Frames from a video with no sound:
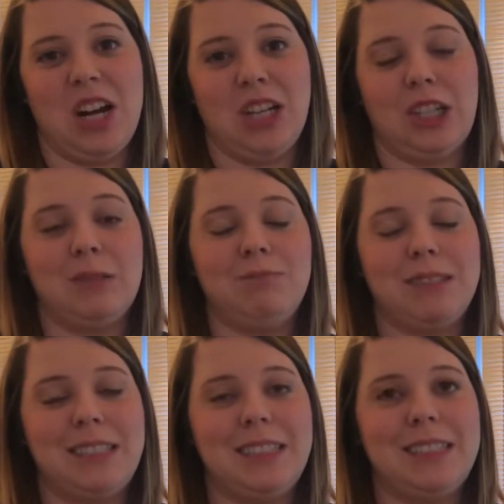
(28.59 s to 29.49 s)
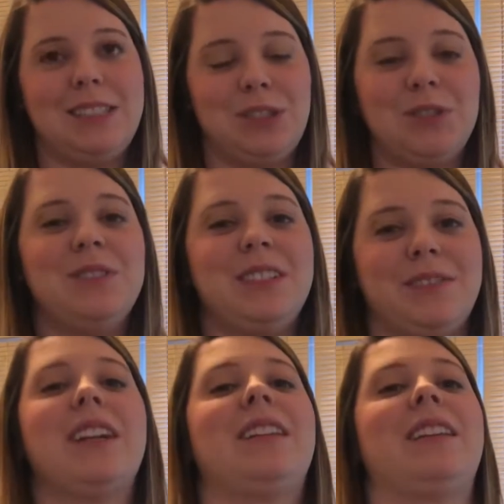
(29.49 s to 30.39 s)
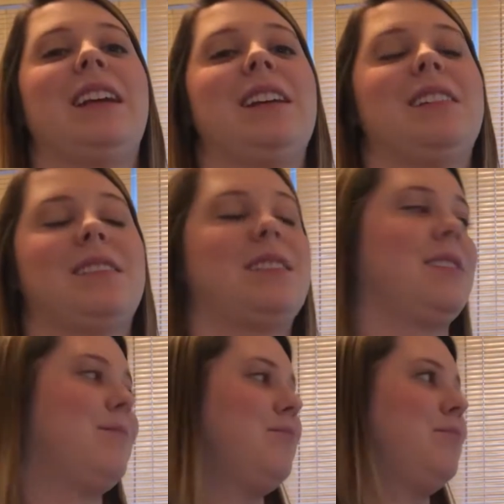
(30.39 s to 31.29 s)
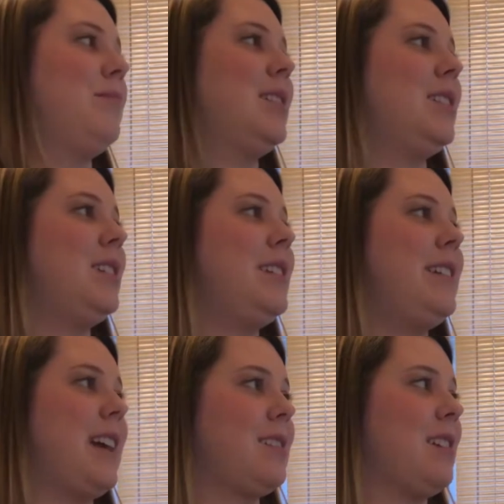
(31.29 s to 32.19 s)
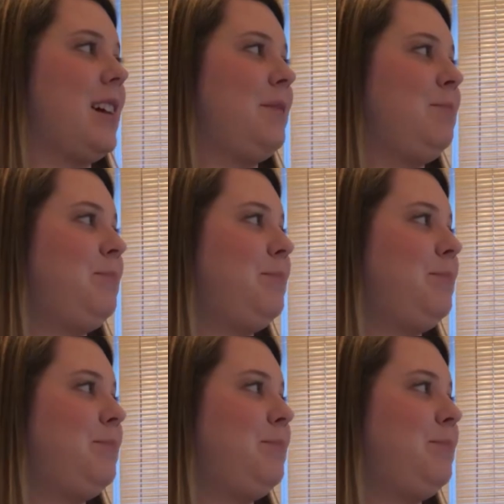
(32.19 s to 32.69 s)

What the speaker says: are completely two different things. Next slide.